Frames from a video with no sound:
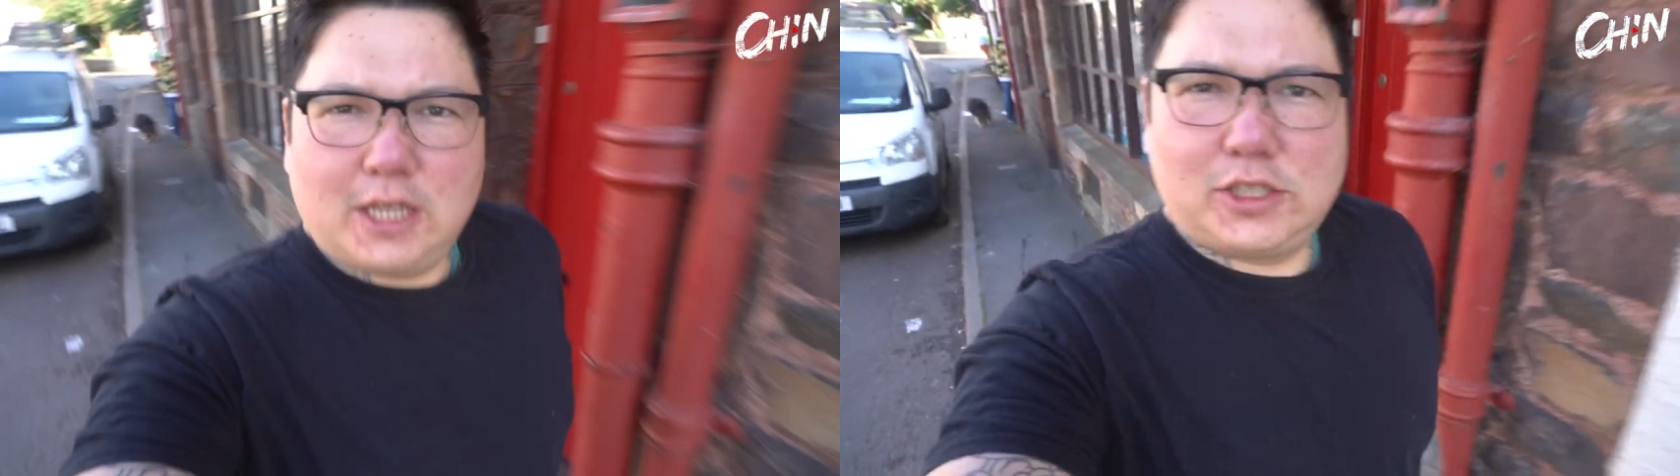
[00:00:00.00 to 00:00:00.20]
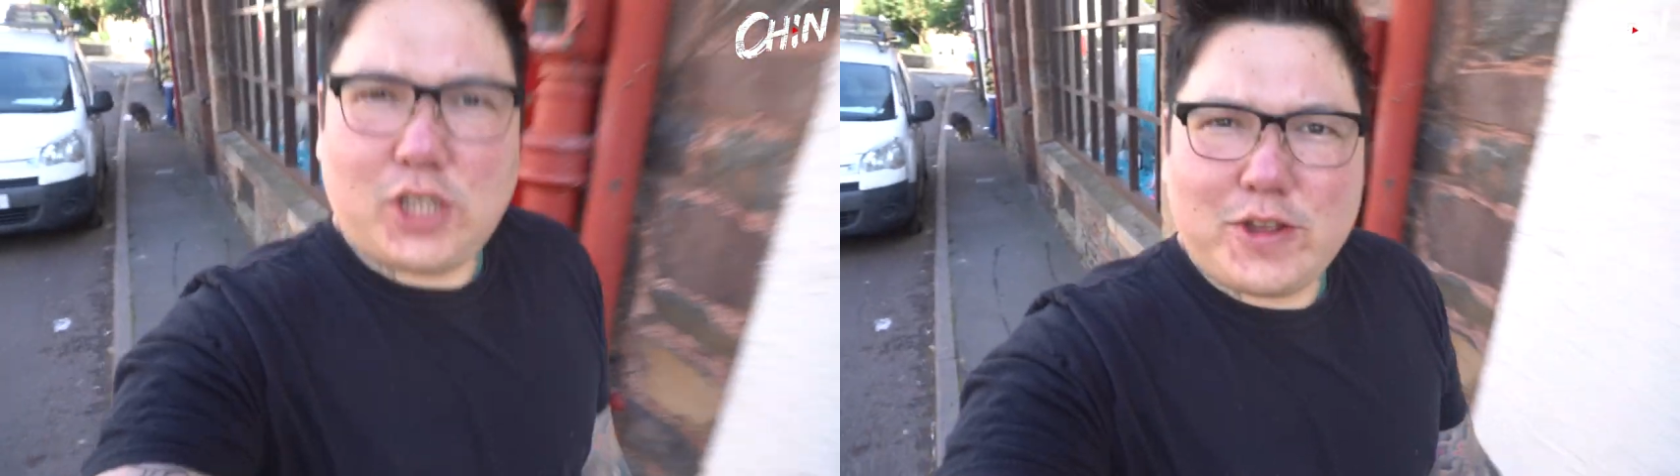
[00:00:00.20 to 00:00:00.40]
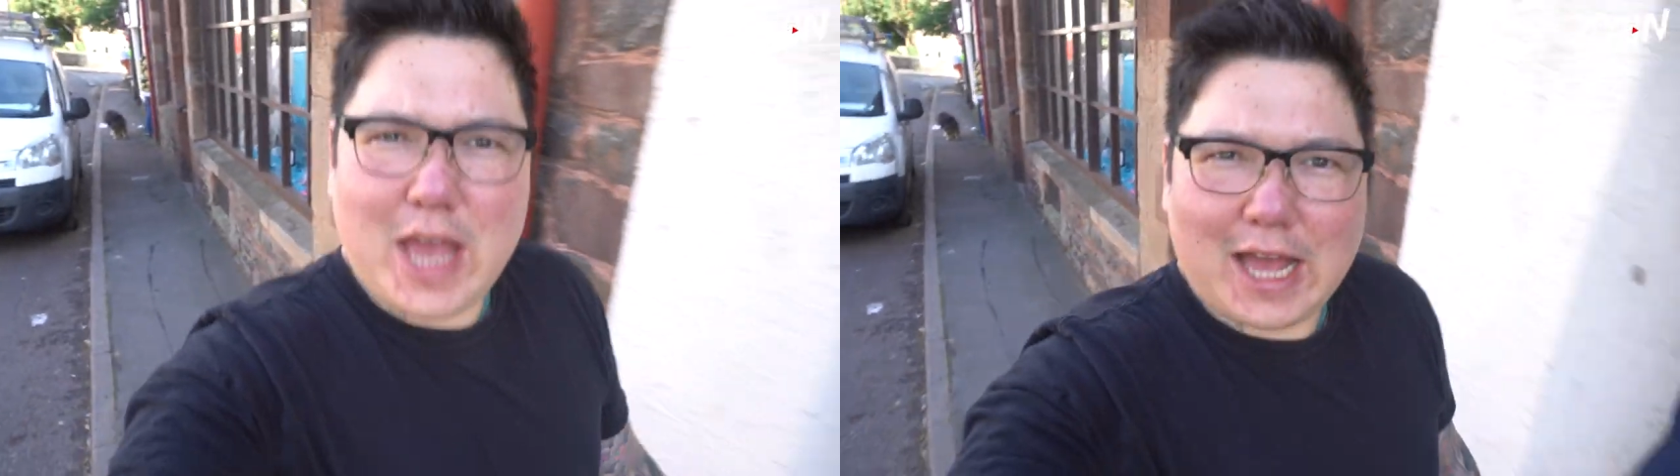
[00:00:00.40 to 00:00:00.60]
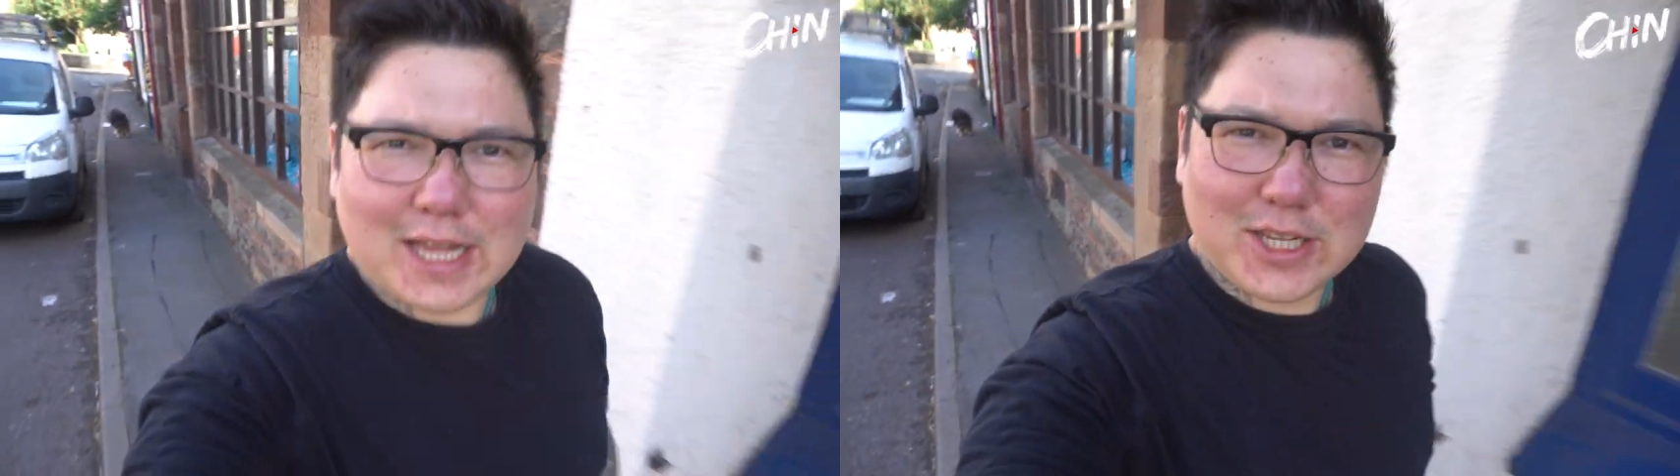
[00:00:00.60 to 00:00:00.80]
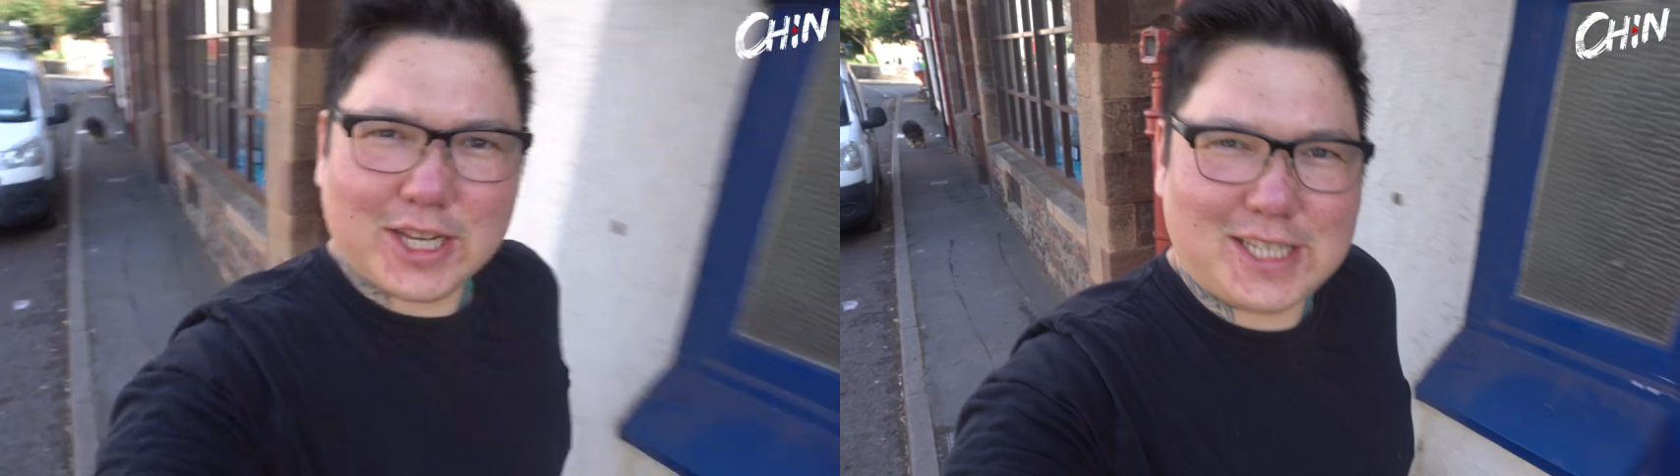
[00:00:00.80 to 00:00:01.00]
So
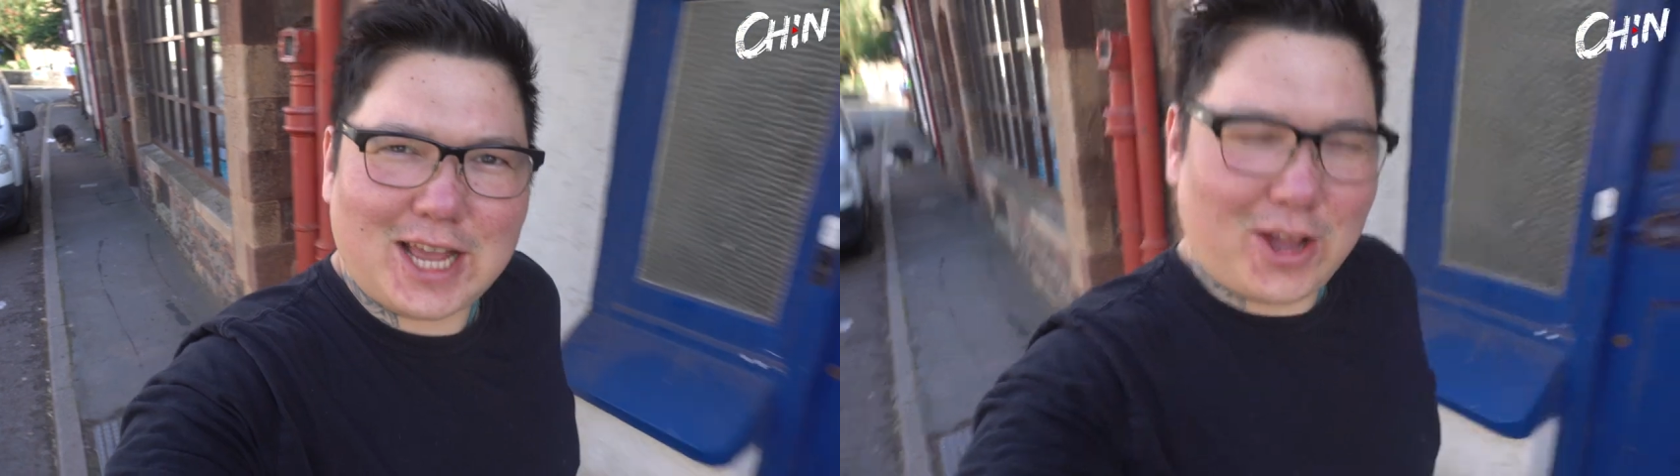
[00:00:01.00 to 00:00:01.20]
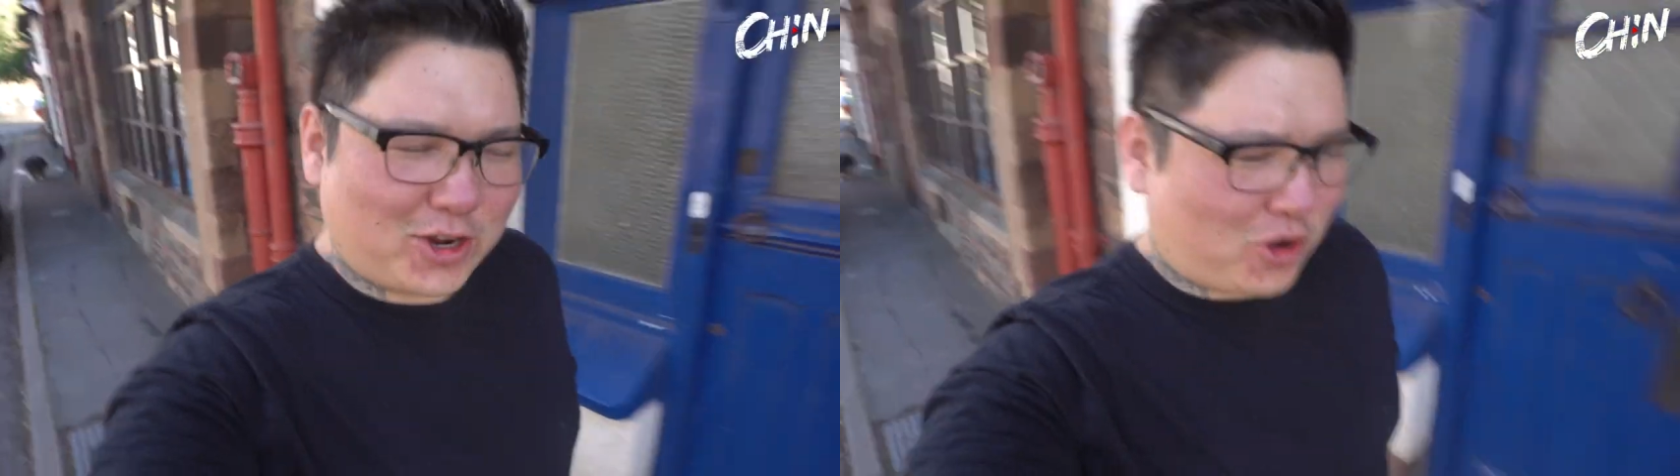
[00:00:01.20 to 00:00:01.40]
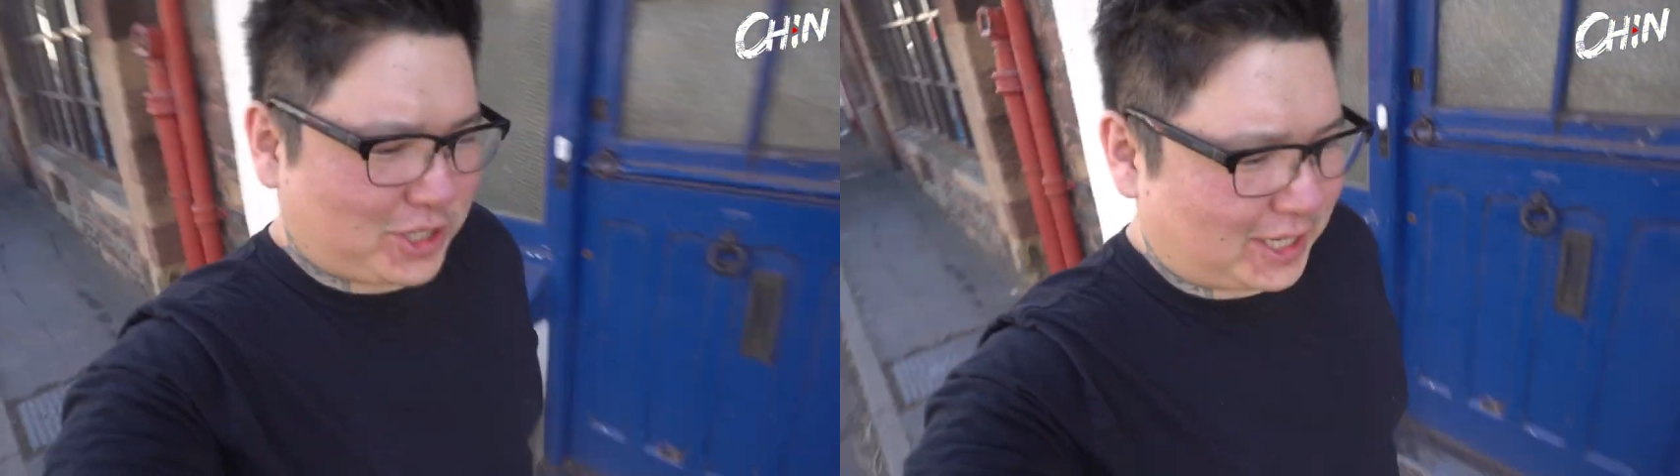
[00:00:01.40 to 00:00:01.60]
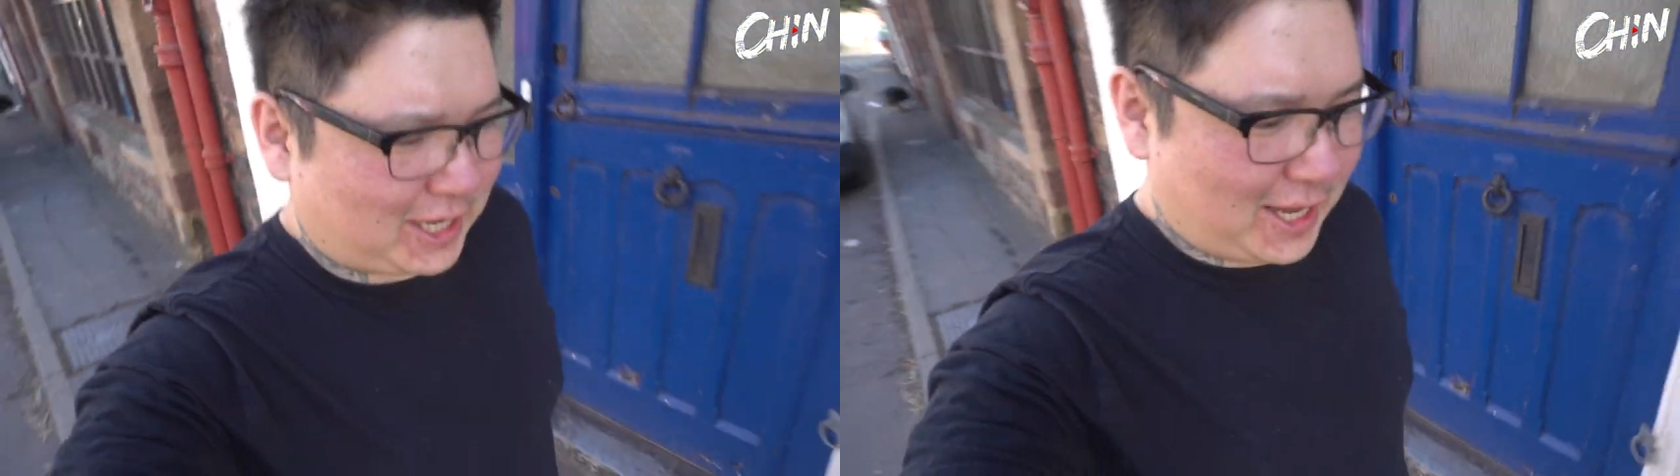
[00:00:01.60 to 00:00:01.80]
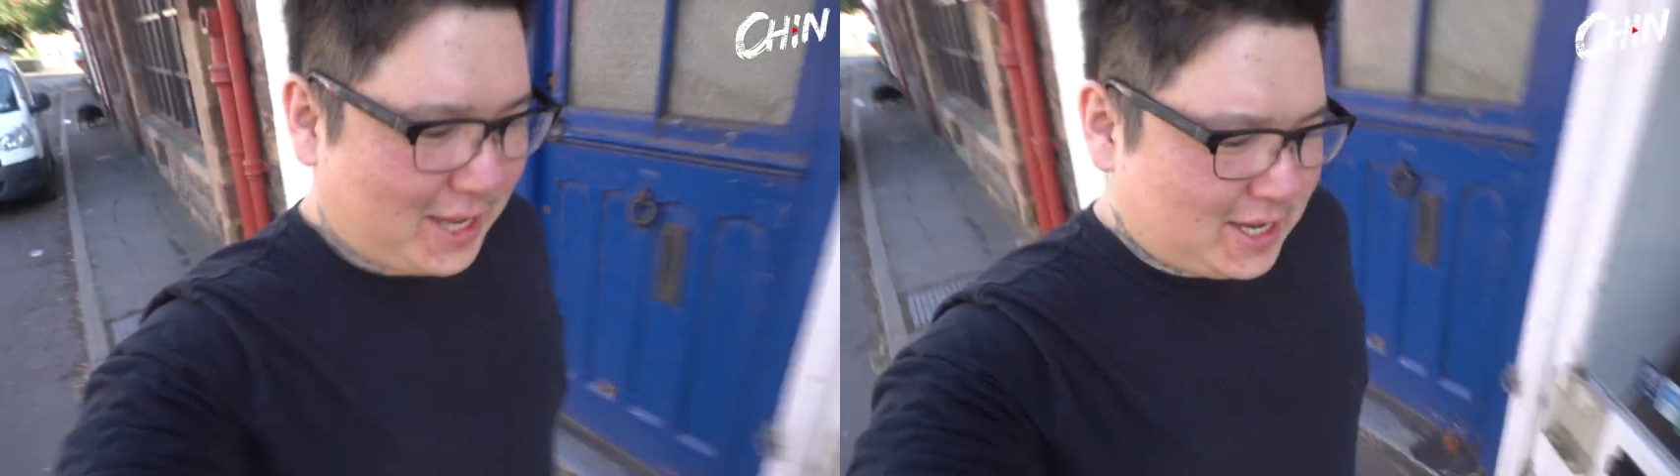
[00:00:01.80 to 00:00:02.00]
yeah, you can tell I got a
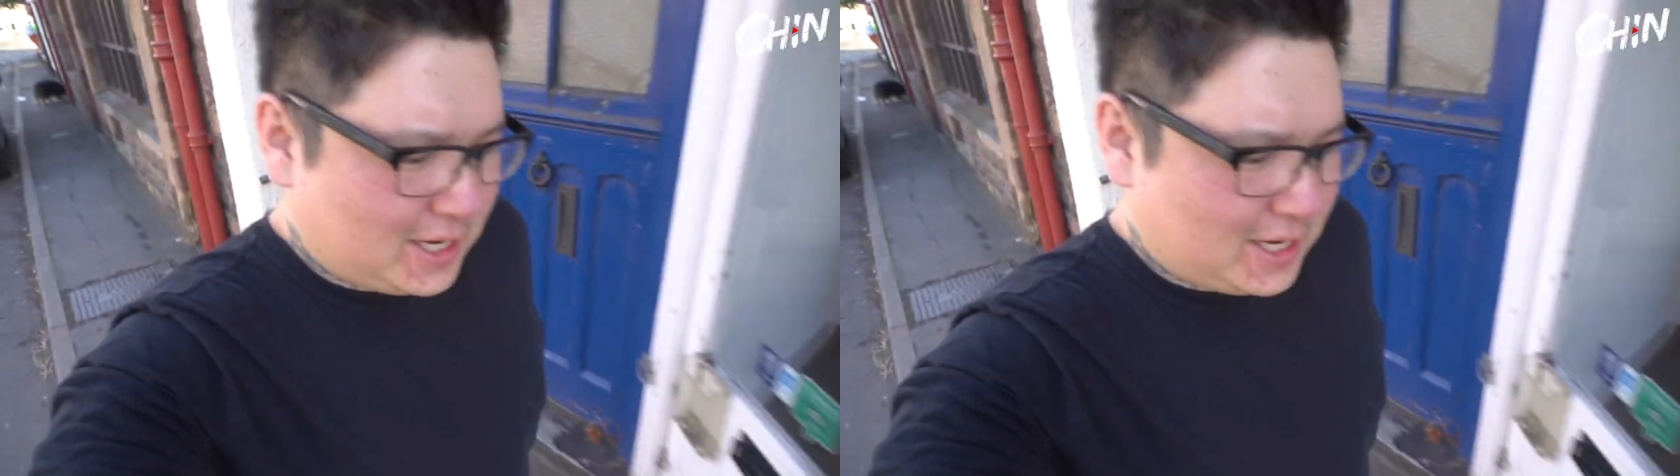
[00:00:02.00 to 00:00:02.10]
ticket.